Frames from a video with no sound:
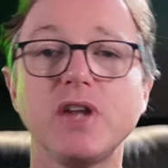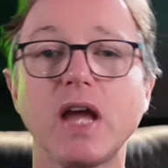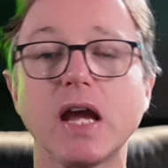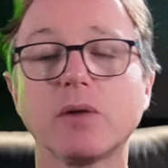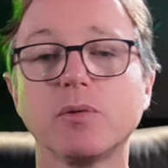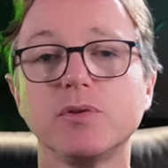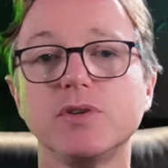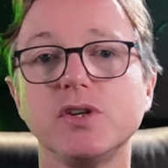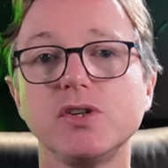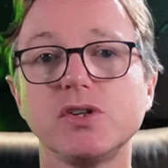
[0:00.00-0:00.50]

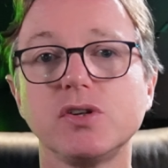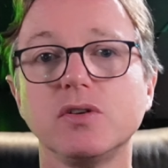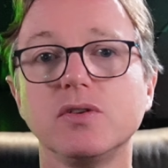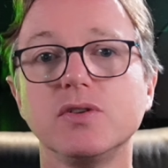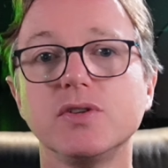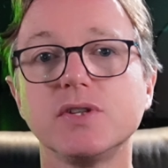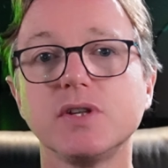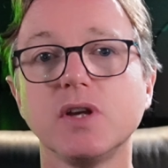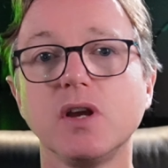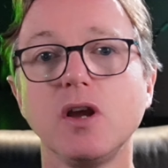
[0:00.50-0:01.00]

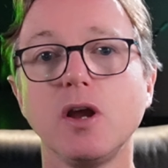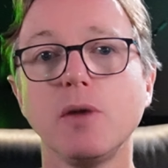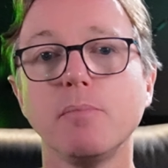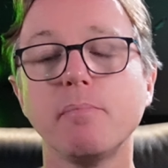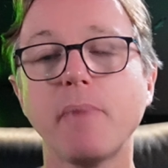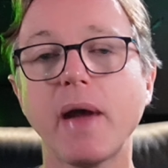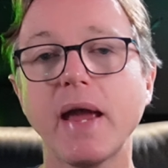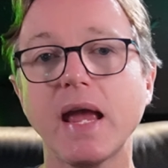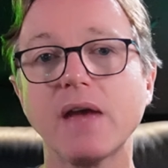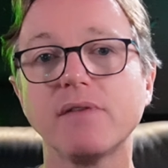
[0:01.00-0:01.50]
acquisitions
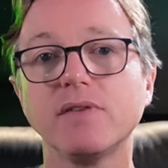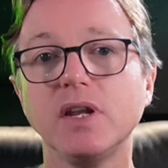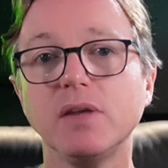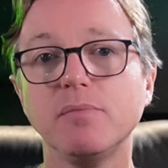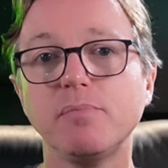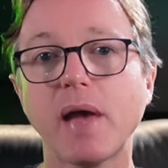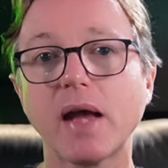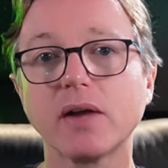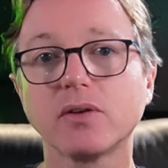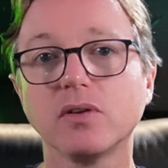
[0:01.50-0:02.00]
may have an
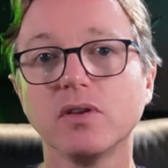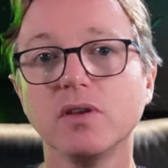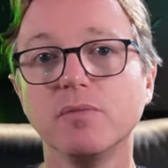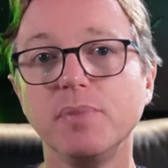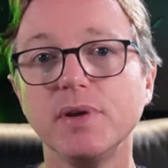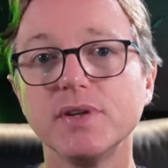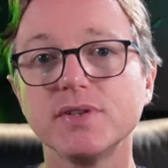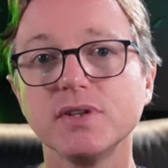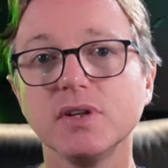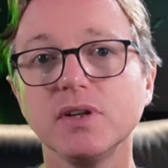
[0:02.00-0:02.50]
impact on the
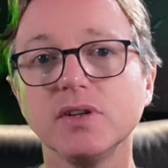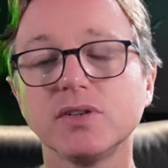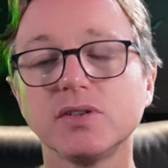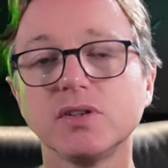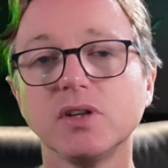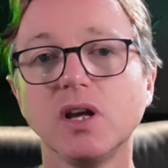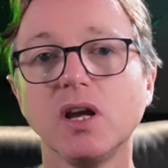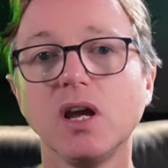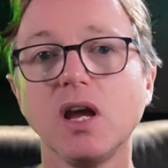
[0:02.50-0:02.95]
business